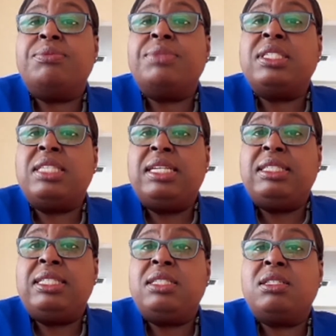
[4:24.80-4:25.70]

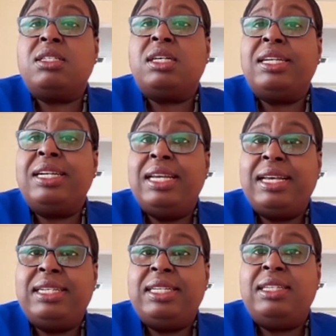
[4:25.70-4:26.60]
stated
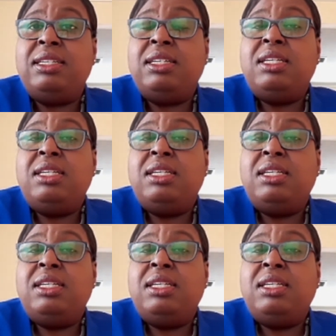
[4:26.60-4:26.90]
clearly